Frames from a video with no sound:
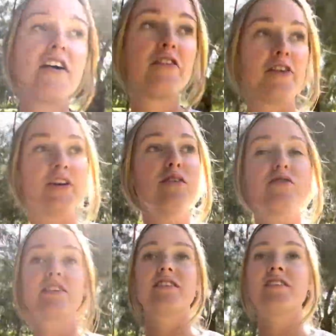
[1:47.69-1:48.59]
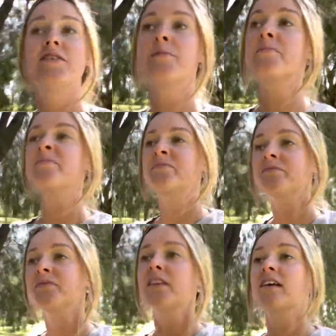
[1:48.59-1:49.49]
for no reason
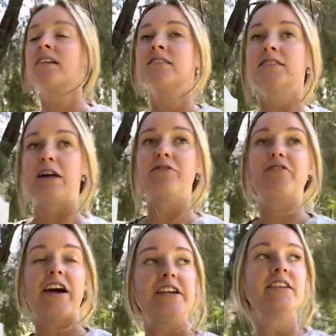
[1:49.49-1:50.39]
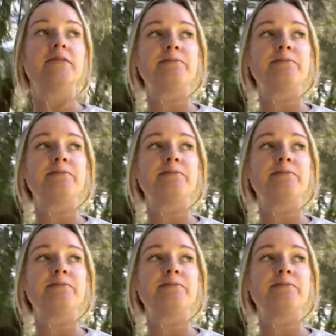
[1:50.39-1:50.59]
and faint.